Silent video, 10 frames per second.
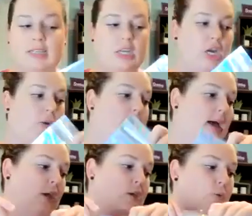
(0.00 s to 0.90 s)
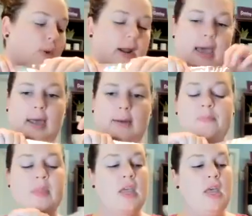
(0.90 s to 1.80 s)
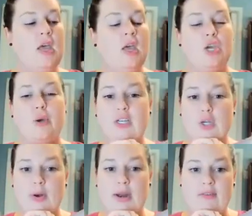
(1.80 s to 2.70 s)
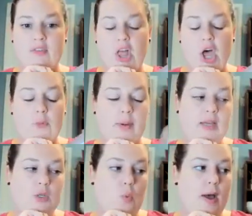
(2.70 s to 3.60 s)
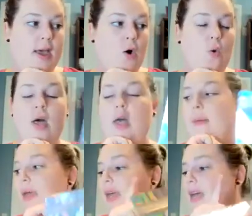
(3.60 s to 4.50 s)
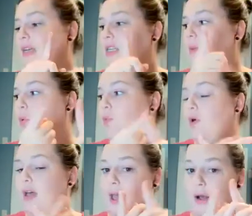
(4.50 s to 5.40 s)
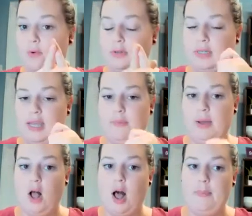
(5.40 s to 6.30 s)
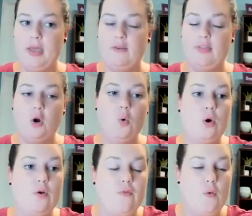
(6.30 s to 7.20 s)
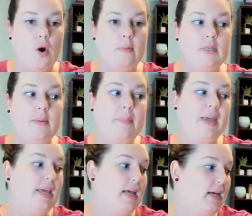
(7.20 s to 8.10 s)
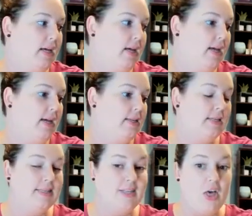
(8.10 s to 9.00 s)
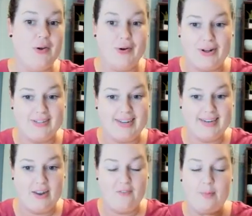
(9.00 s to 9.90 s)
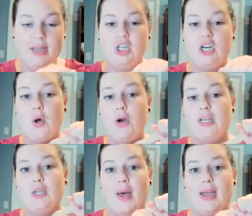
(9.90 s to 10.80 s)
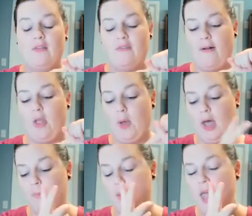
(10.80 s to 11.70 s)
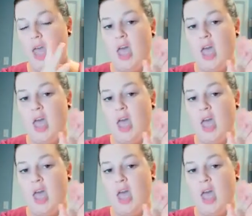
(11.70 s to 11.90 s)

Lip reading: So you know what? I used what I had. You could do an envelope as well, because number one, I want to keep a copy of their order forms because it's got their contact information on it so I can follow up.